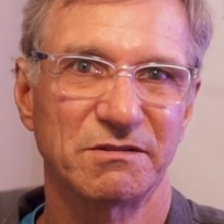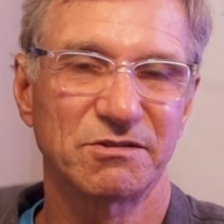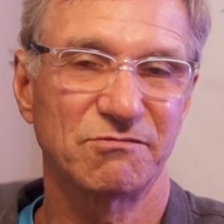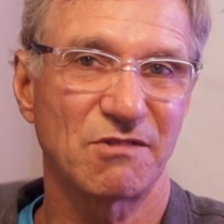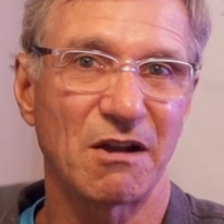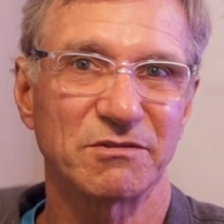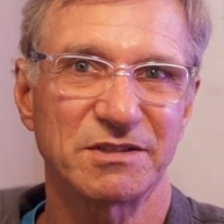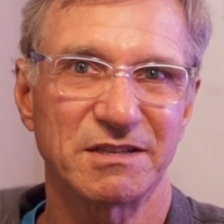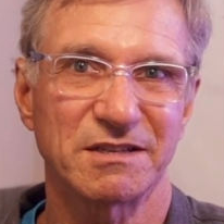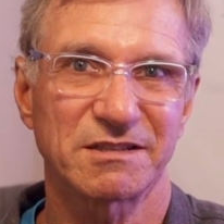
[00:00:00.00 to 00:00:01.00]
just
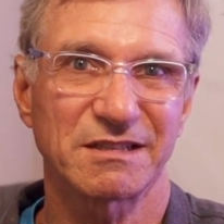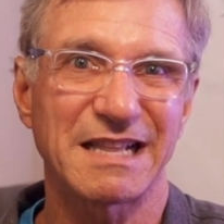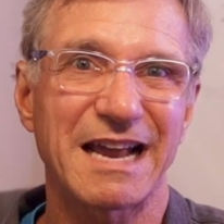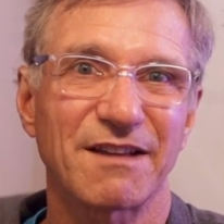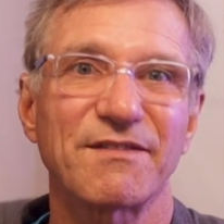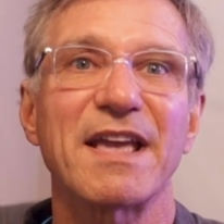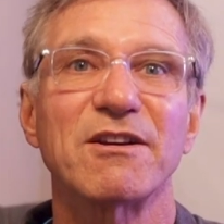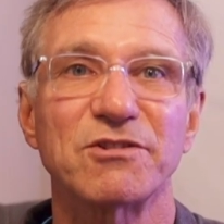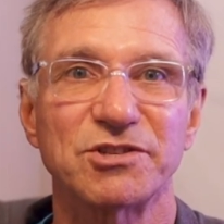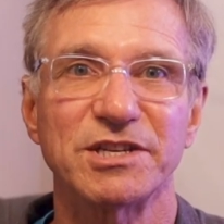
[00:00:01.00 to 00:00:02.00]
drowsiness, lack of
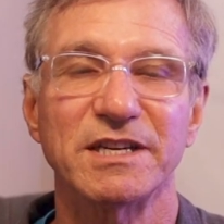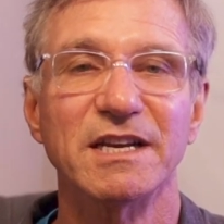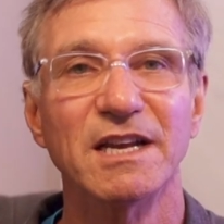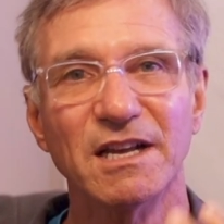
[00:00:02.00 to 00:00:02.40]
energy.